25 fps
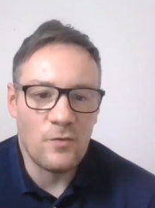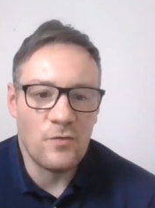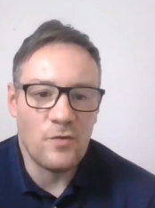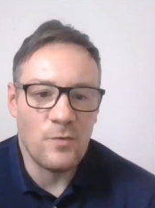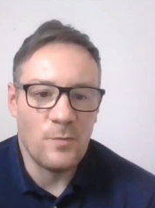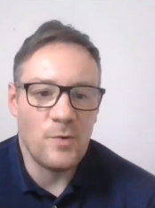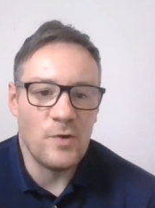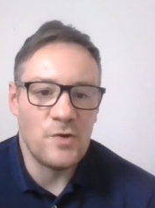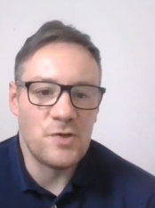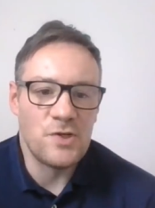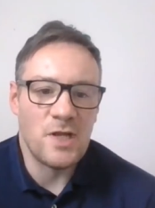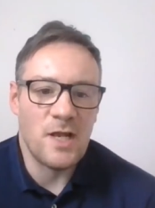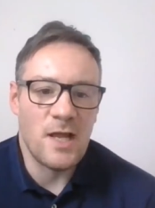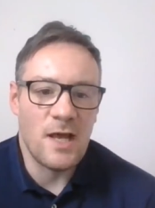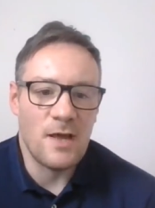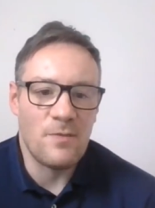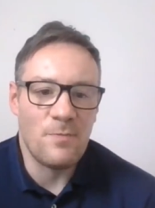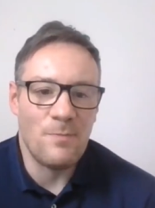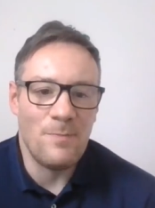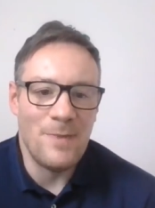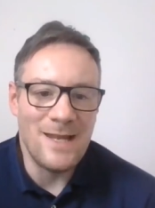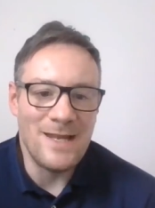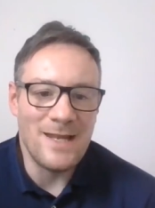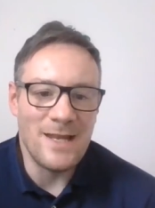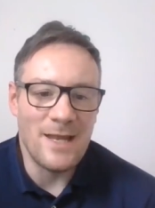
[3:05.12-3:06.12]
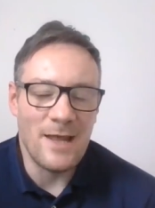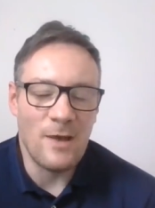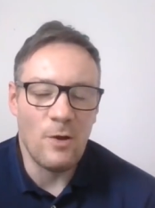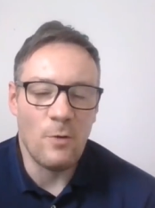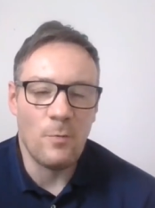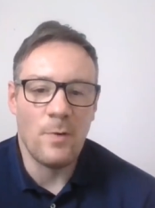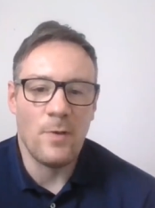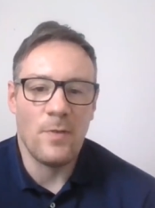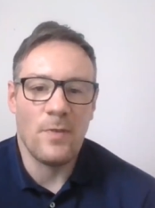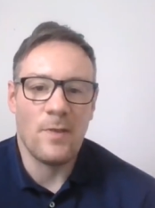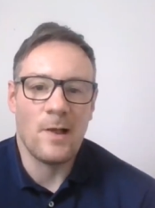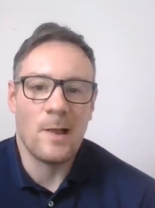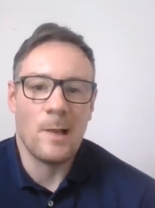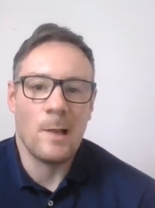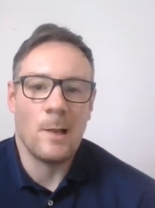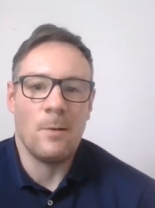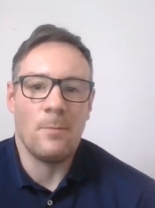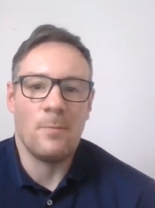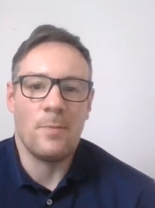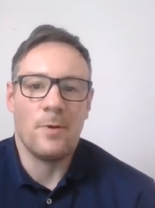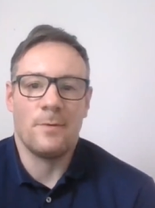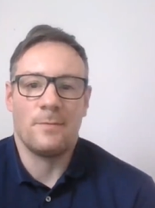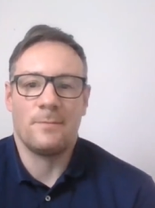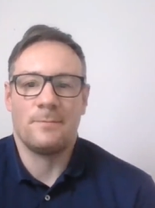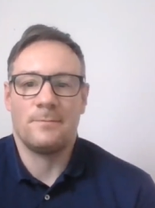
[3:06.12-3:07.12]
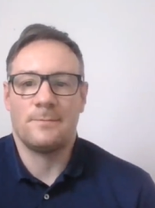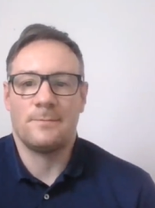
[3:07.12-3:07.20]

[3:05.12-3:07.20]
contribution has been in helping the club?